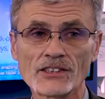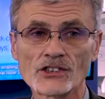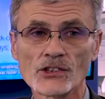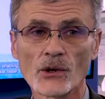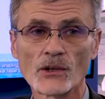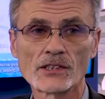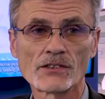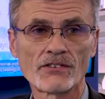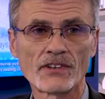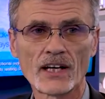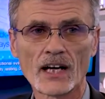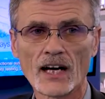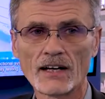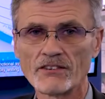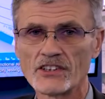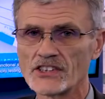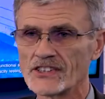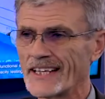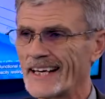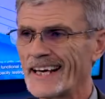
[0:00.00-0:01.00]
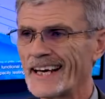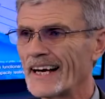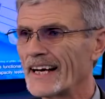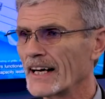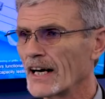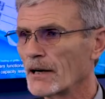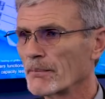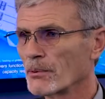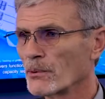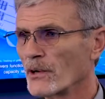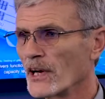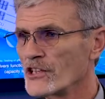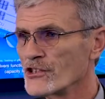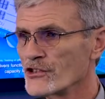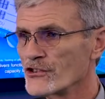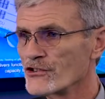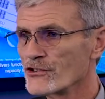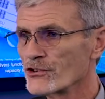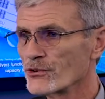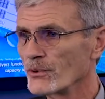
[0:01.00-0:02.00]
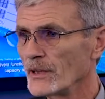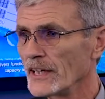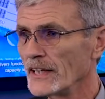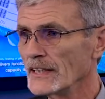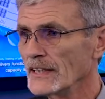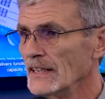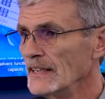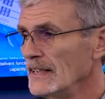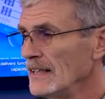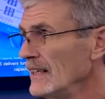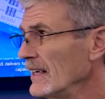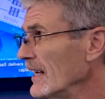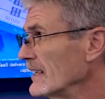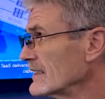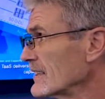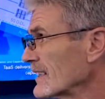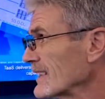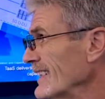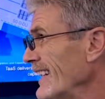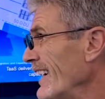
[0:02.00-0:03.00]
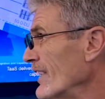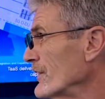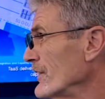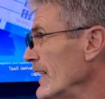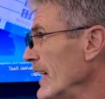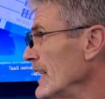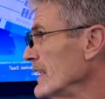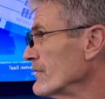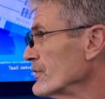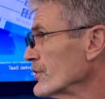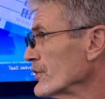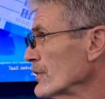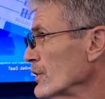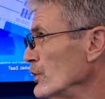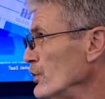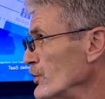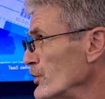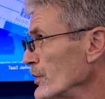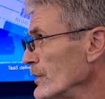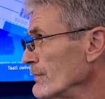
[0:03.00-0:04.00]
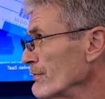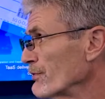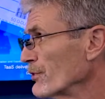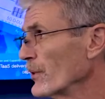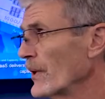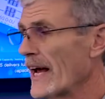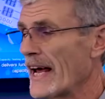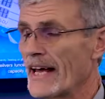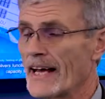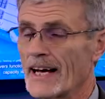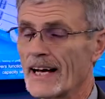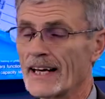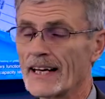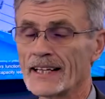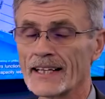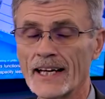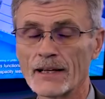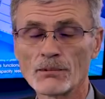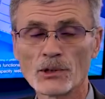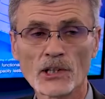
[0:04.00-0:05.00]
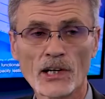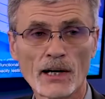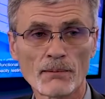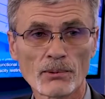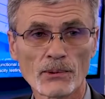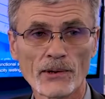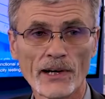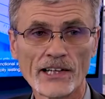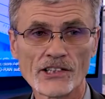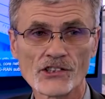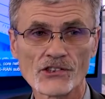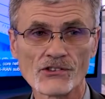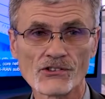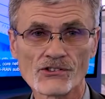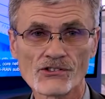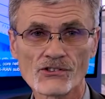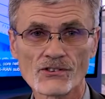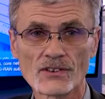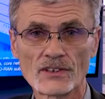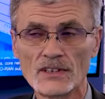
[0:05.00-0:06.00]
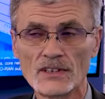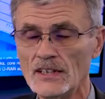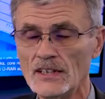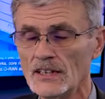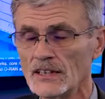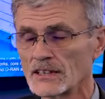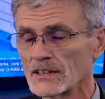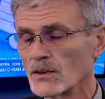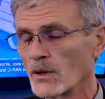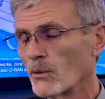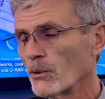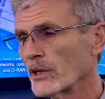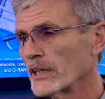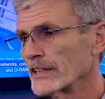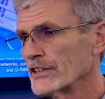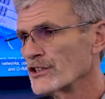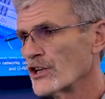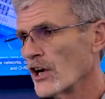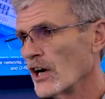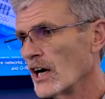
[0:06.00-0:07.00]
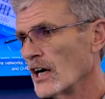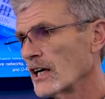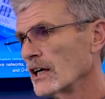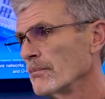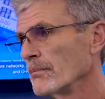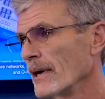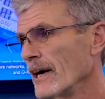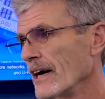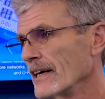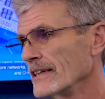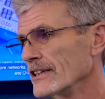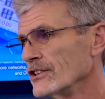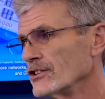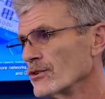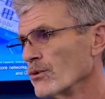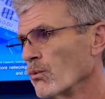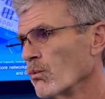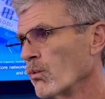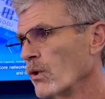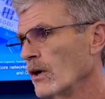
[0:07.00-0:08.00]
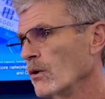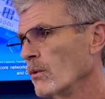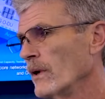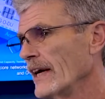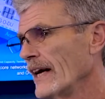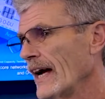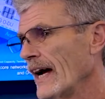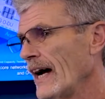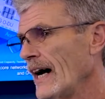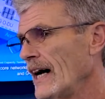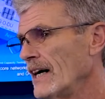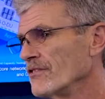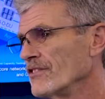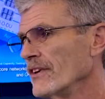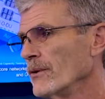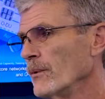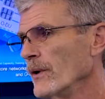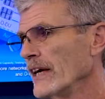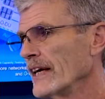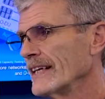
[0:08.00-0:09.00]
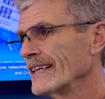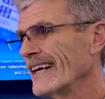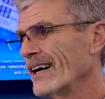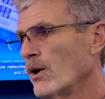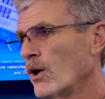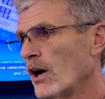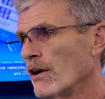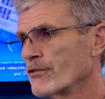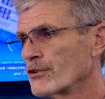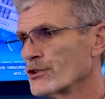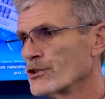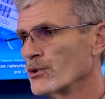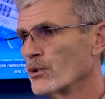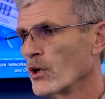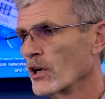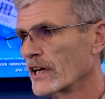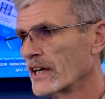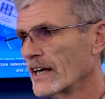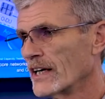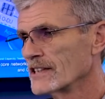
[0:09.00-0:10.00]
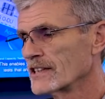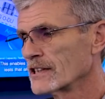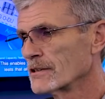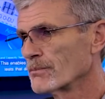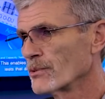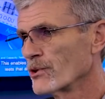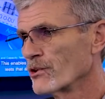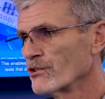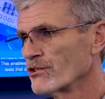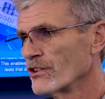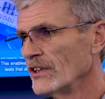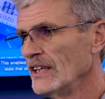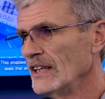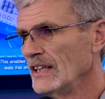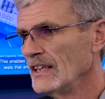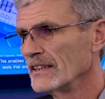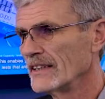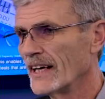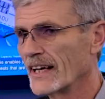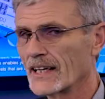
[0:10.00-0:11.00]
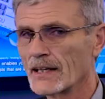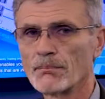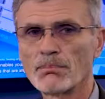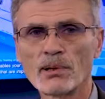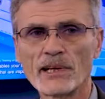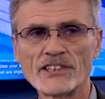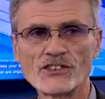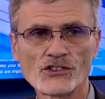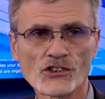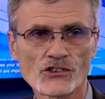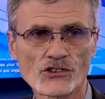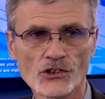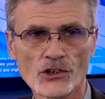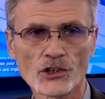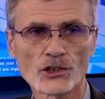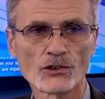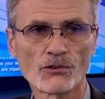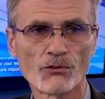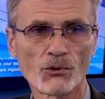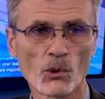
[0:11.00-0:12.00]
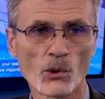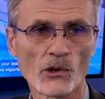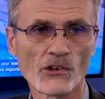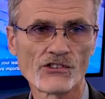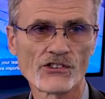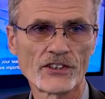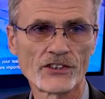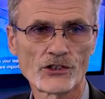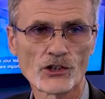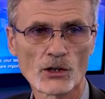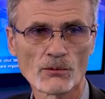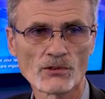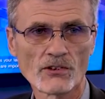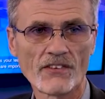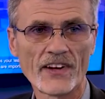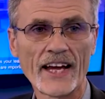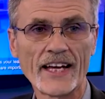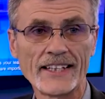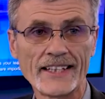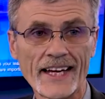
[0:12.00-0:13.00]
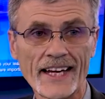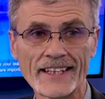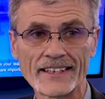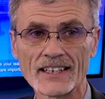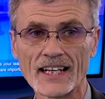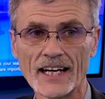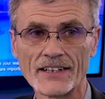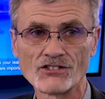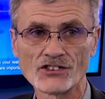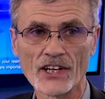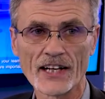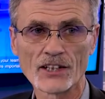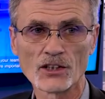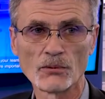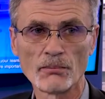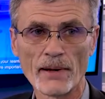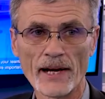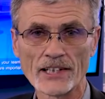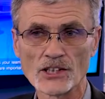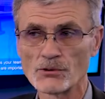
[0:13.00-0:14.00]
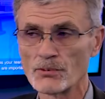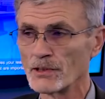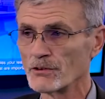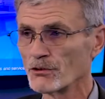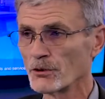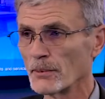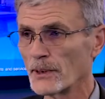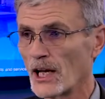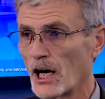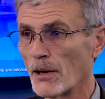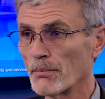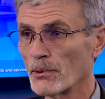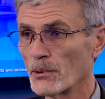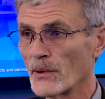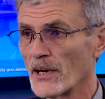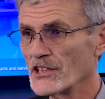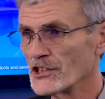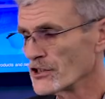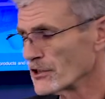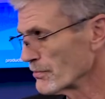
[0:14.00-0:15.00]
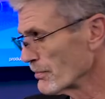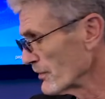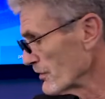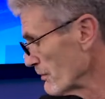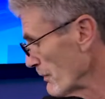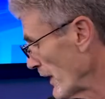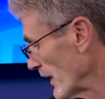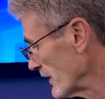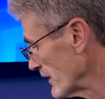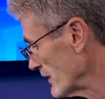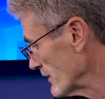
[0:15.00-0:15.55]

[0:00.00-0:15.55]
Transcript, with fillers: So it's VIAVI's A I Operations Suite. It's a cloud-native solution for A I-enabled operations. So what we're going to talk about is what we have that we can now offer to our customers that completes the circle for us in terms of end-to-end lifecycle management from an operations perspective.